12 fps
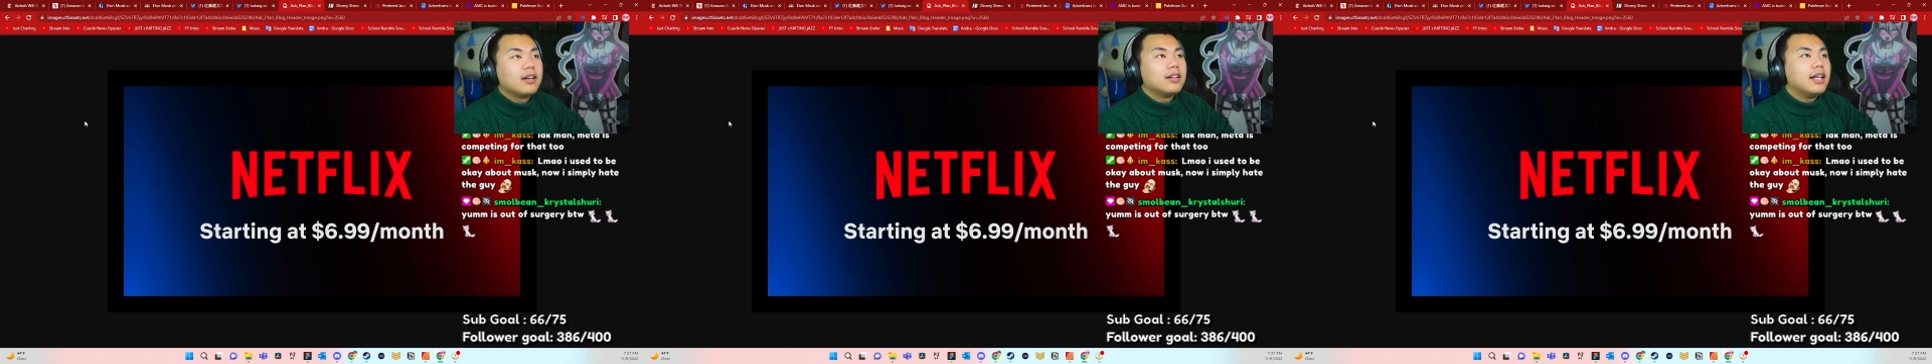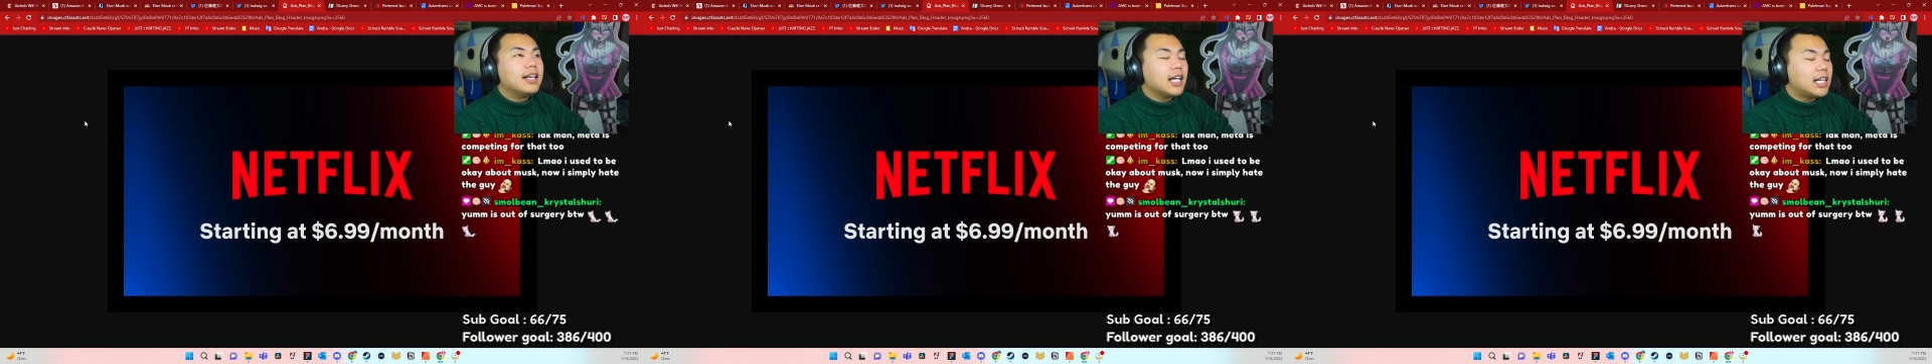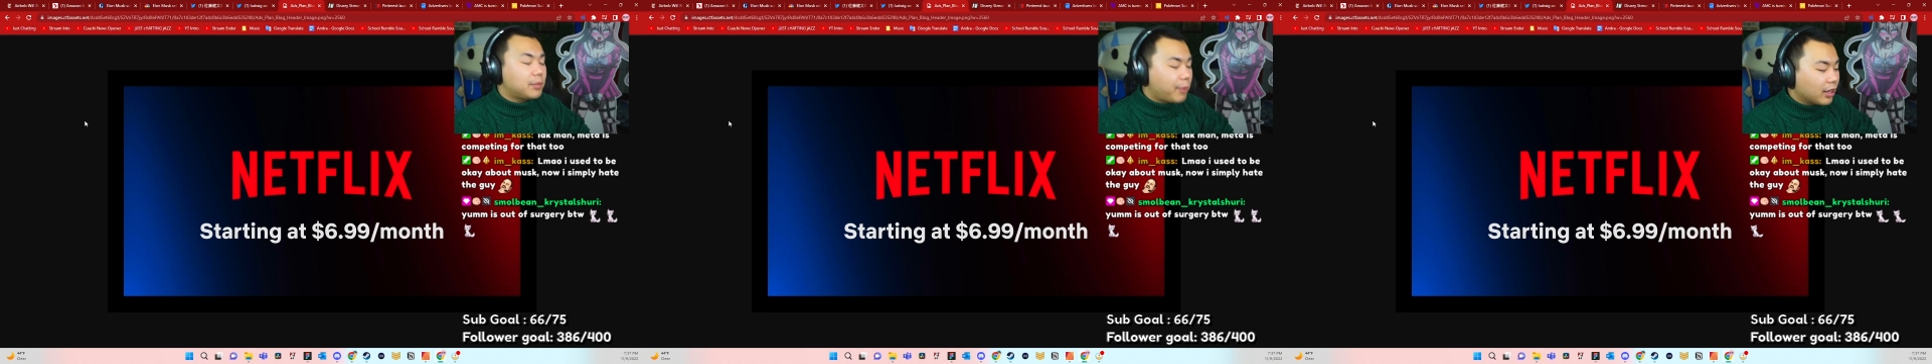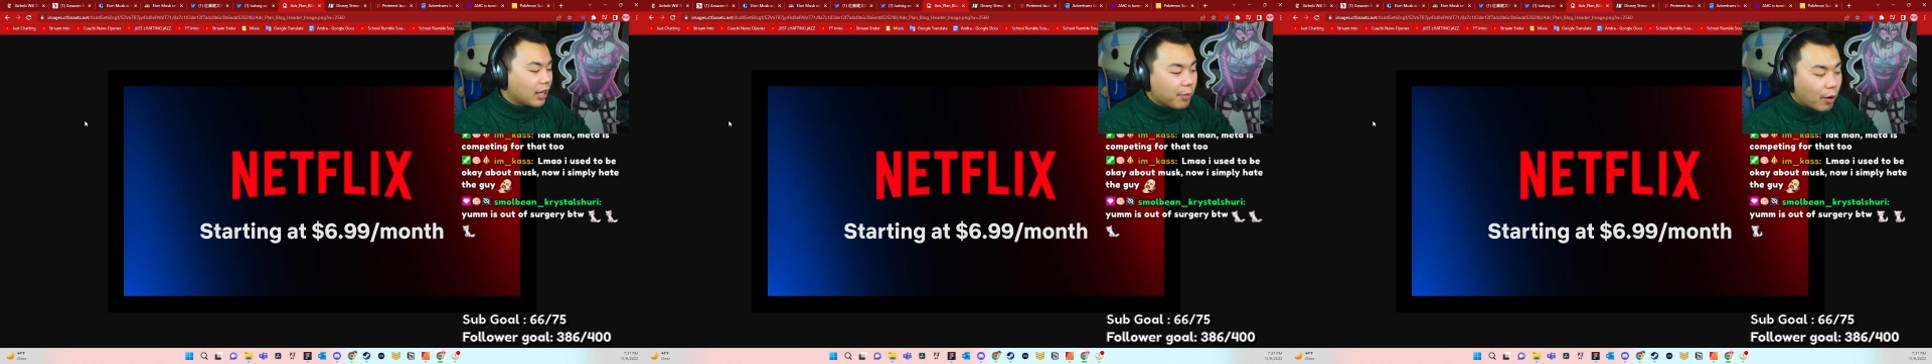They
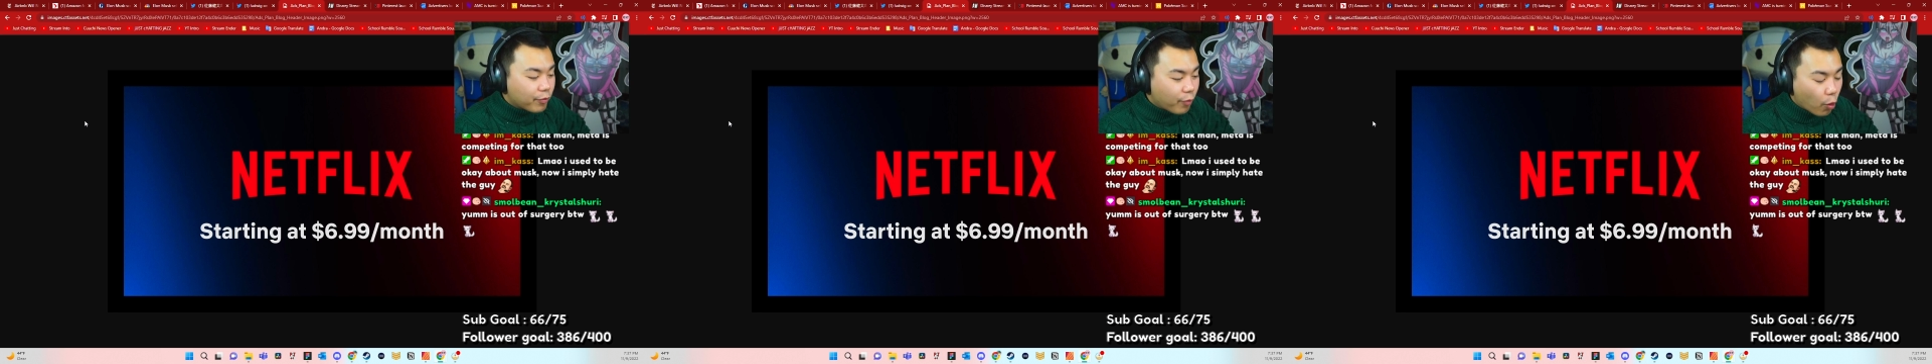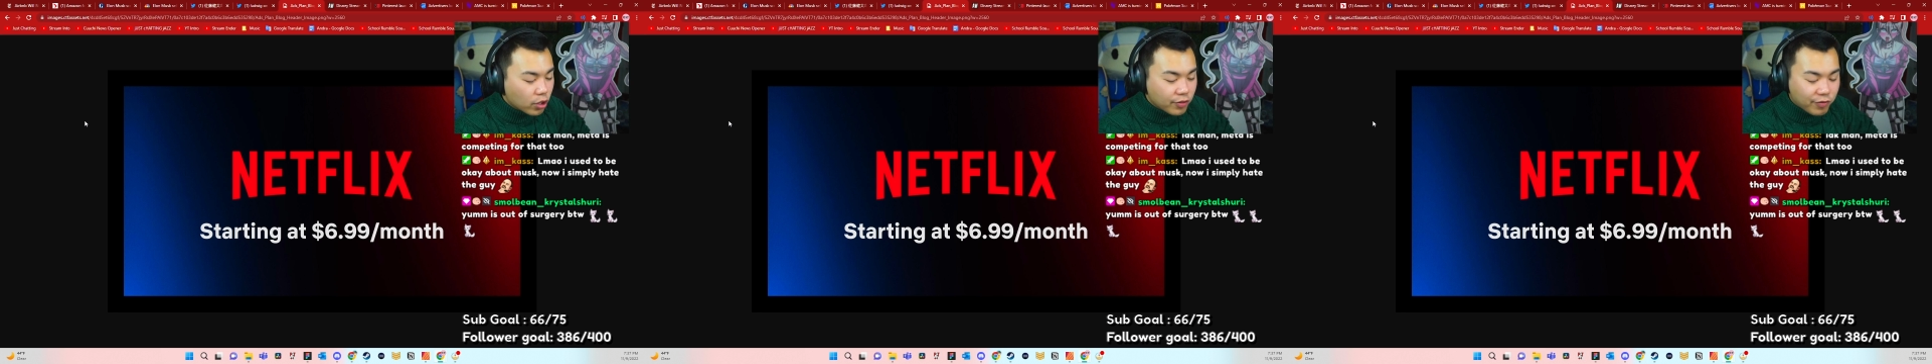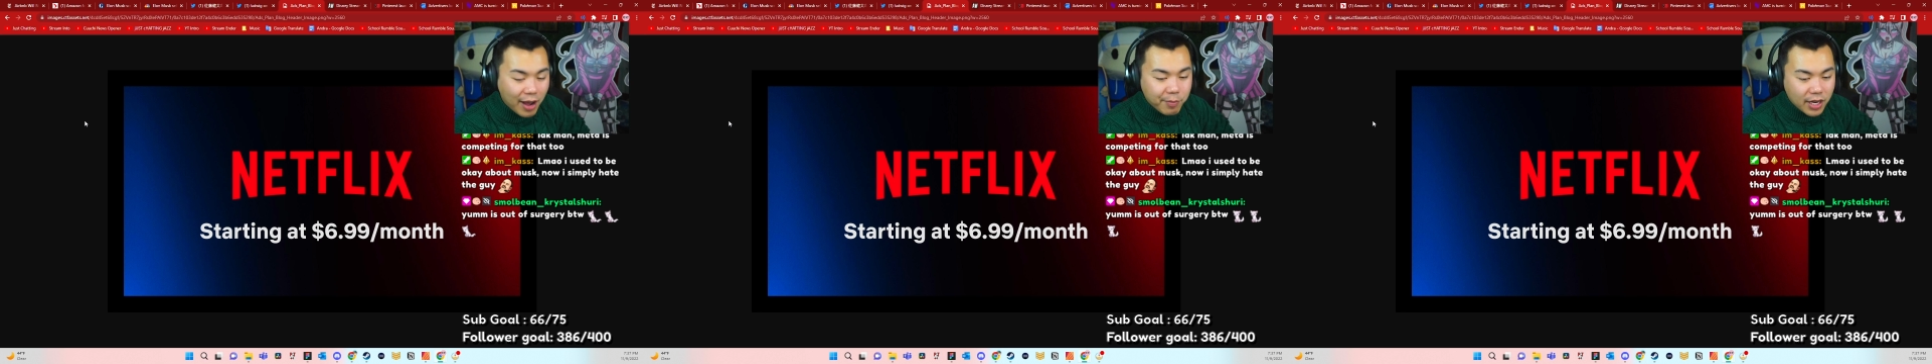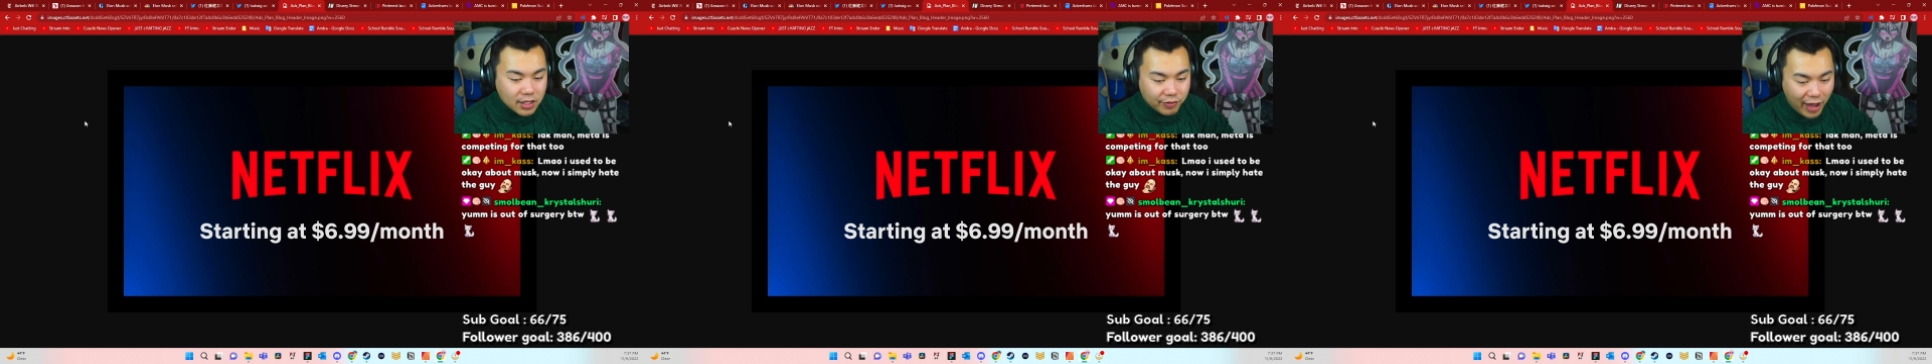expect like about 4 to 5
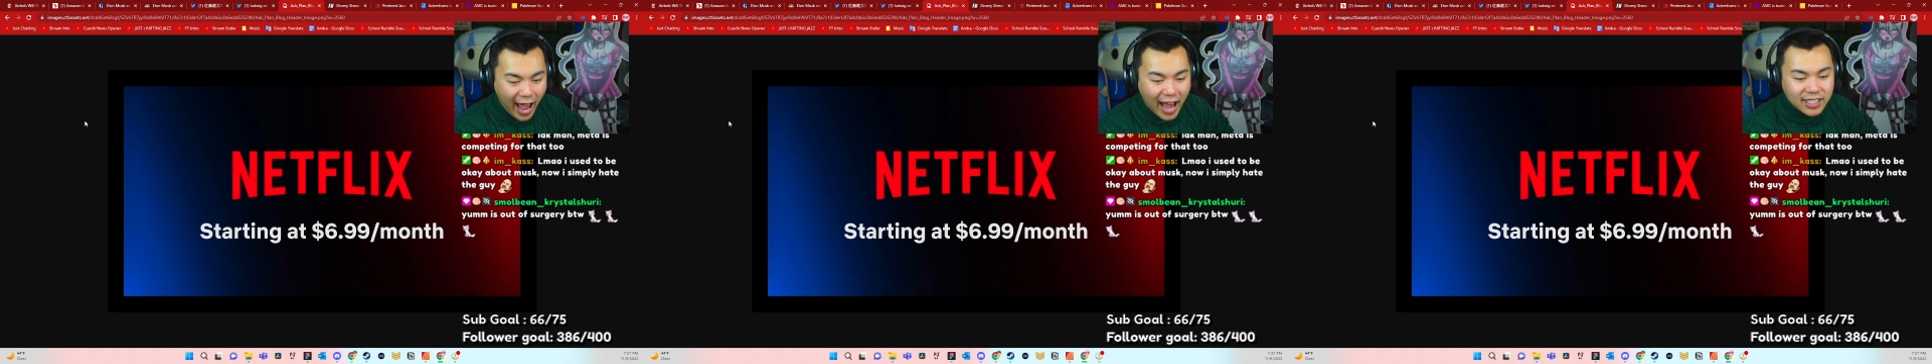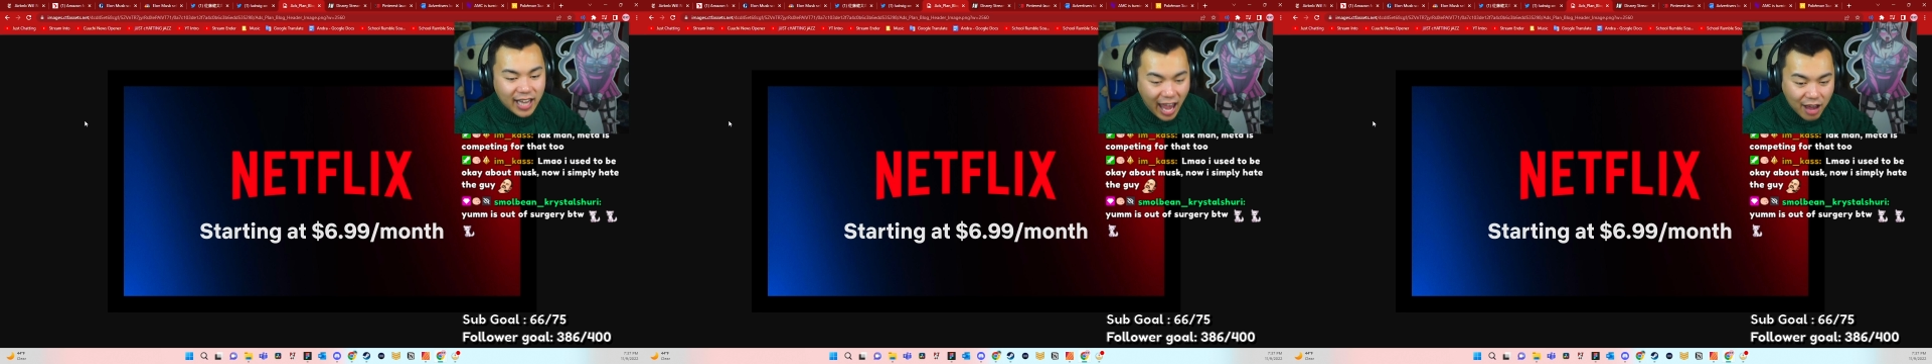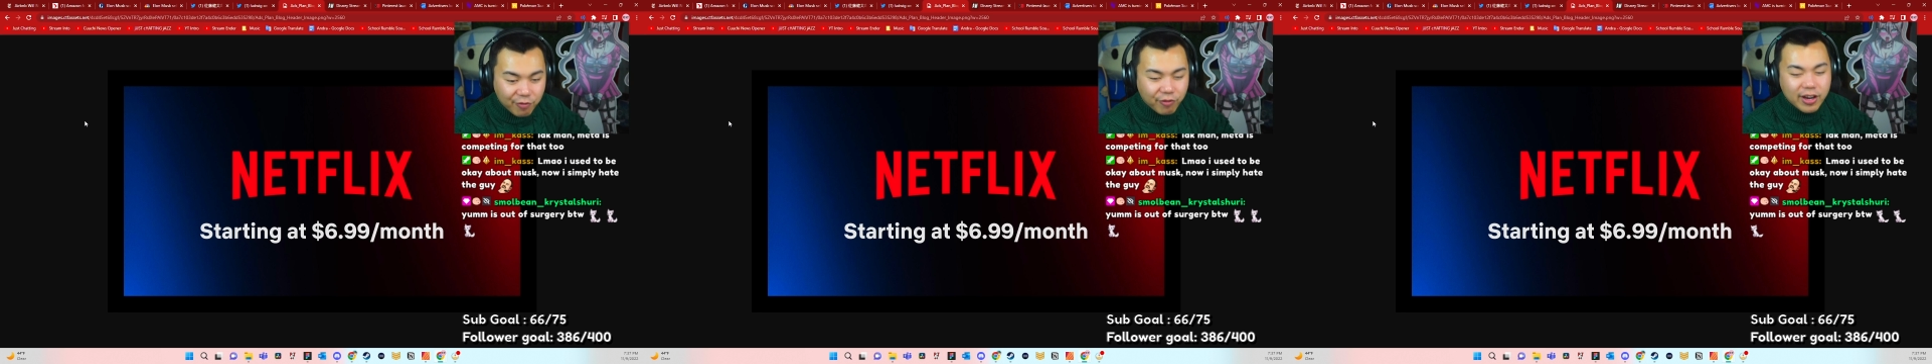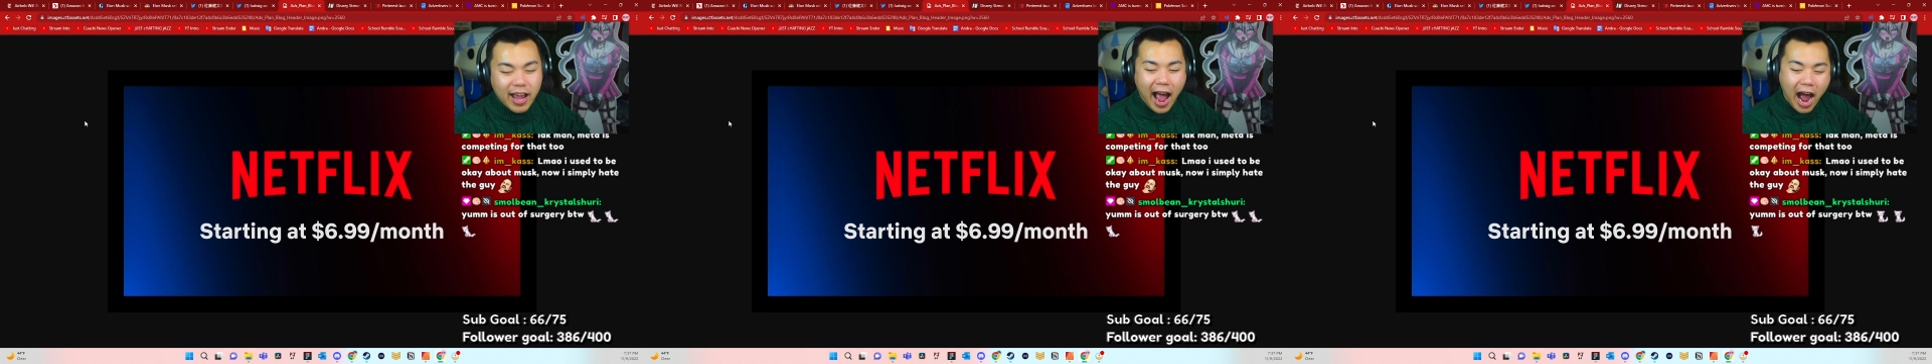minutes of ads
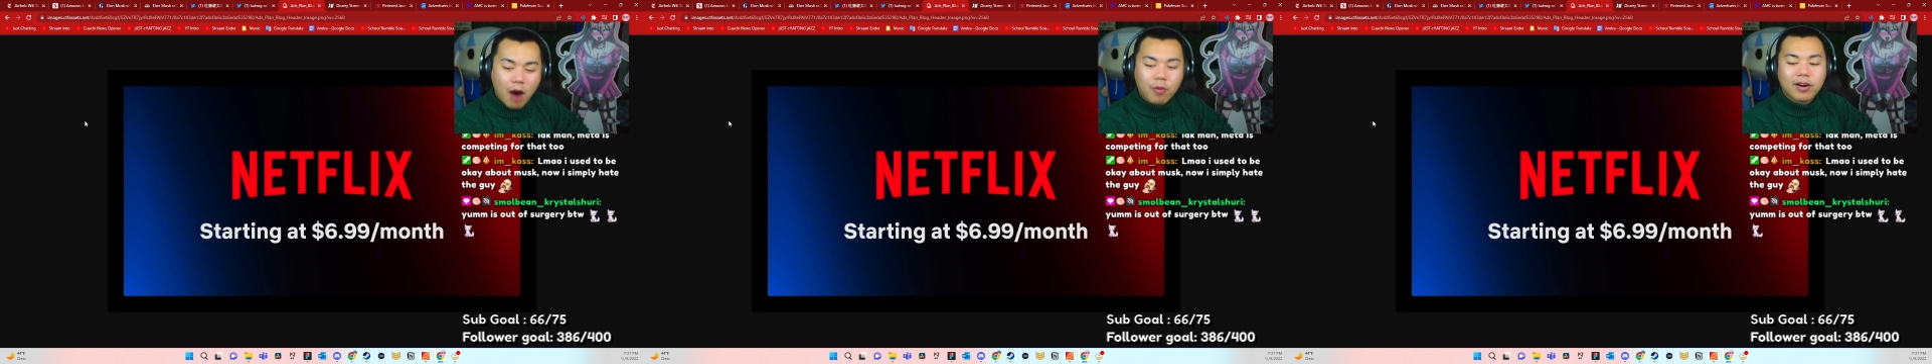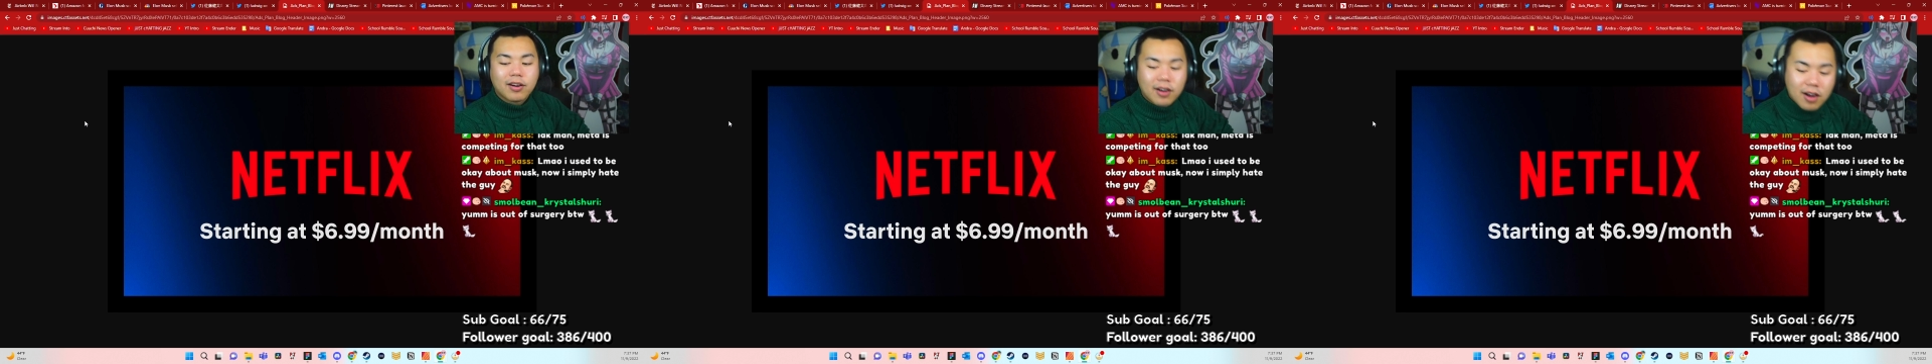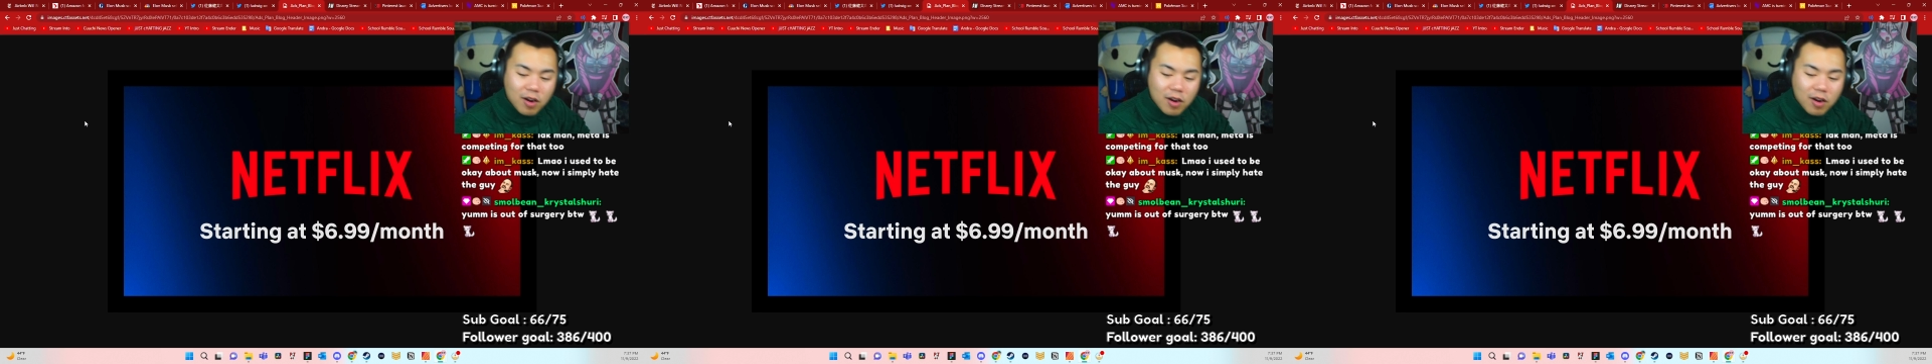every hour,